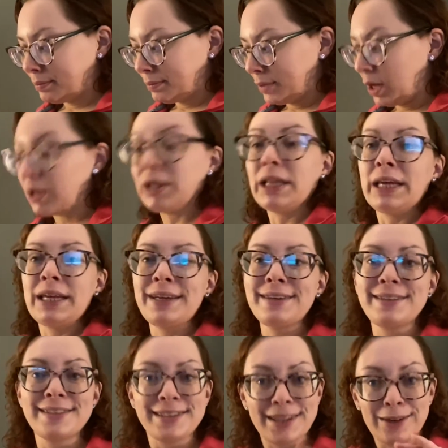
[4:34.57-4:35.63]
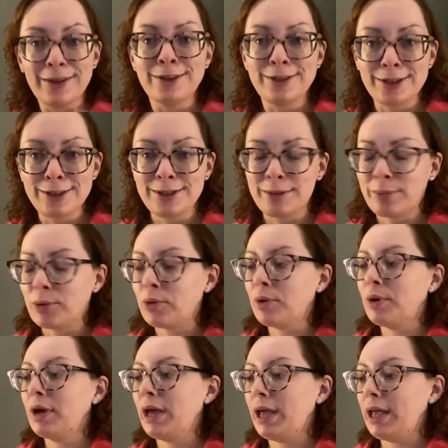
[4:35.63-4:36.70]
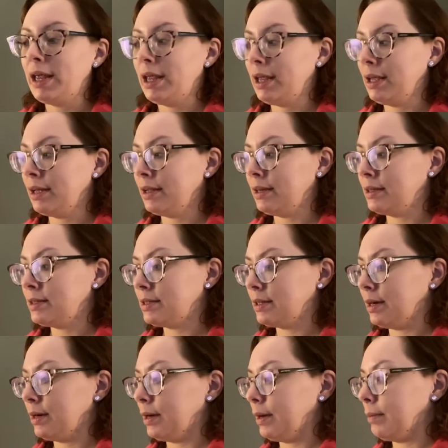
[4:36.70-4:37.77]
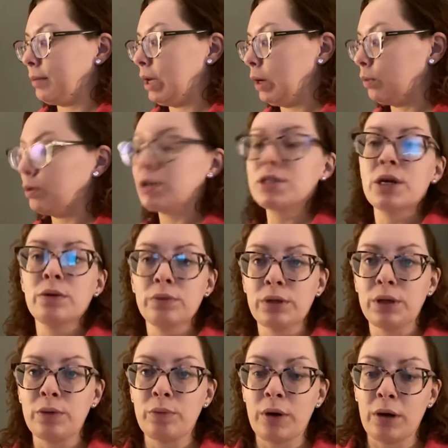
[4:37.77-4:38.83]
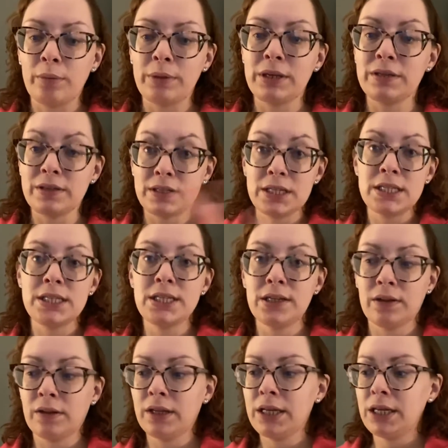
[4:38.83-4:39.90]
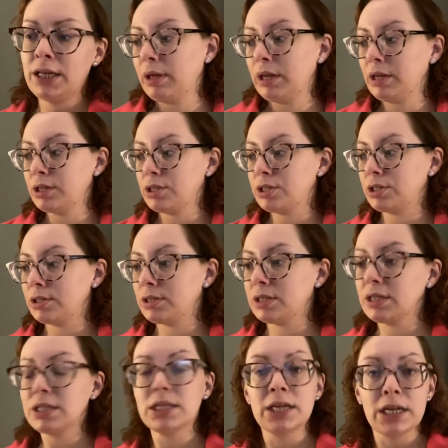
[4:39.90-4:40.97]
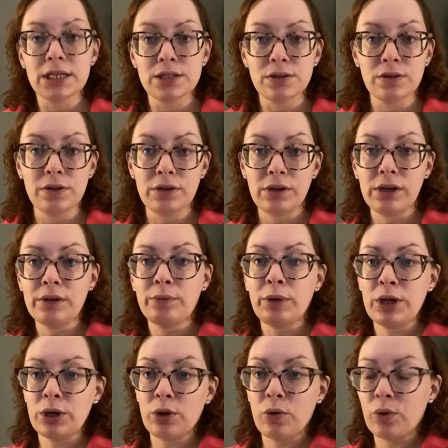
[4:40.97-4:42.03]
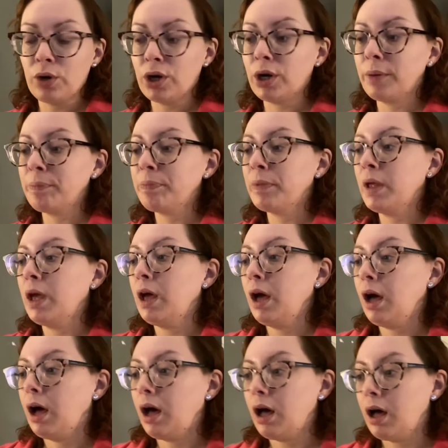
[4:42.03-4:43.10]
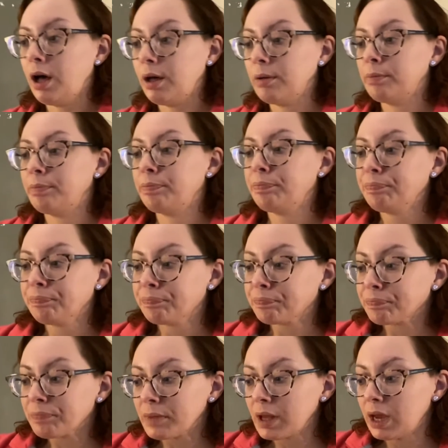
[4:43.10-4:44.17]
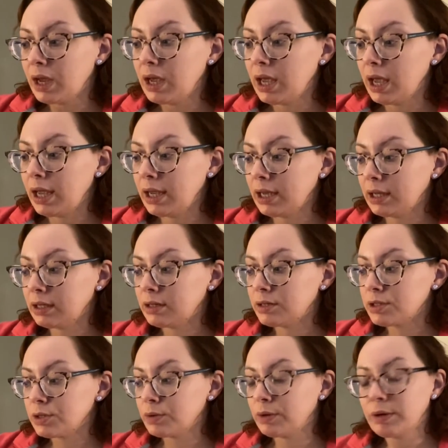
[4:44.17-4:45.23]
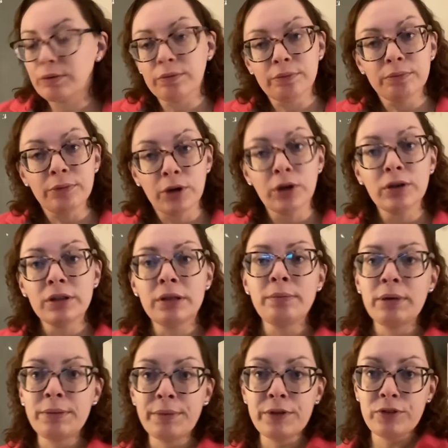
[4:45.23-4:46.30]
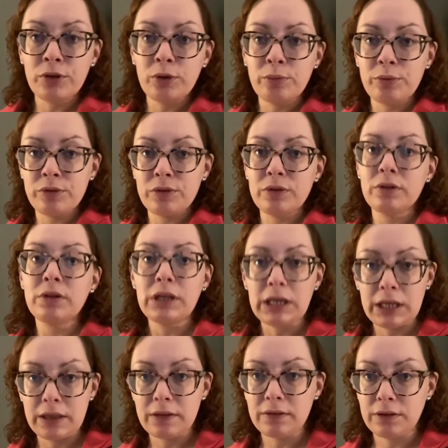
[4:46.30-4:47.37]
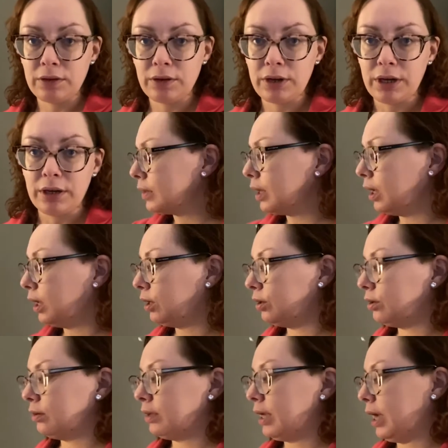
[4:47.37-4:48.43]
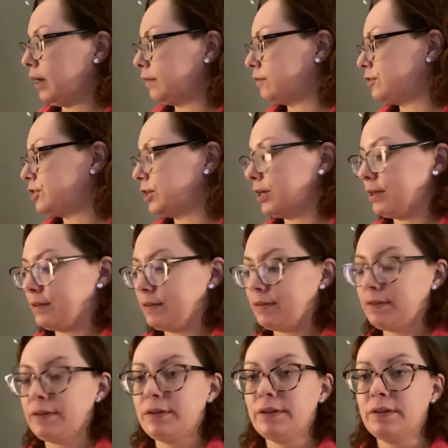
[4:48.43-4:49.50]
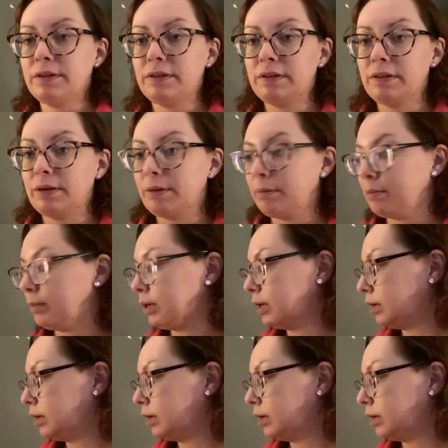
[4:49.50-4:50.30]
legs that are adjustable, and it works out really well because it's easy to clean, and it's a nice little area way in a corner. And so I currently make my soaps in this area. I currently have just some